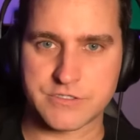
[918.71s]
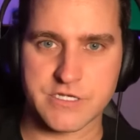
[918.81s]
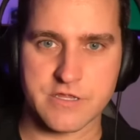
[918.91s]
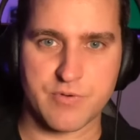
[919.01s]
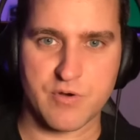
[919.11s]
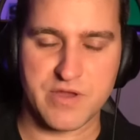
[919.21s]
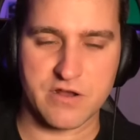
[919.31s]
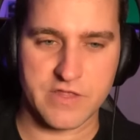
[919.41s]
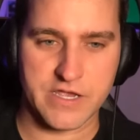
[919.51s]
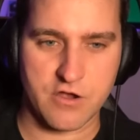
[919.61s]
to the Premier
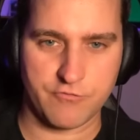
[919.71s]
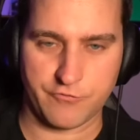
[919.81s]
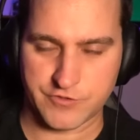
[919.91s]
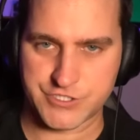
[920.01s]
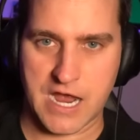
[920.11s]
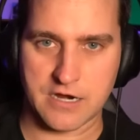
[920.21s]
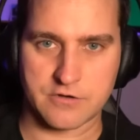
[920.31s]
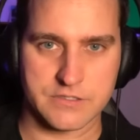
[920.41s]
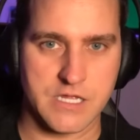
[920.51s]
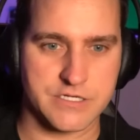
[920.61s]
League over for soccer
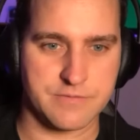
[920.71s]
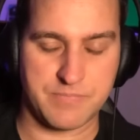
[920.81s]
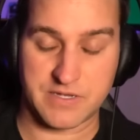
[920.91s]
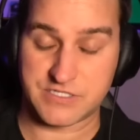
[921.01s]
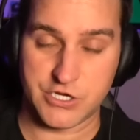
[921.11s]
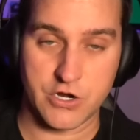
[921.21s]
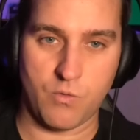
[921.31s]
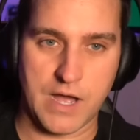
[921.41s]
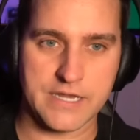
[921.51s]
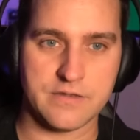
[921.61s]
in London because you know
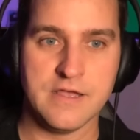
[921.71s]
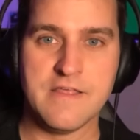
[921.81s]
what?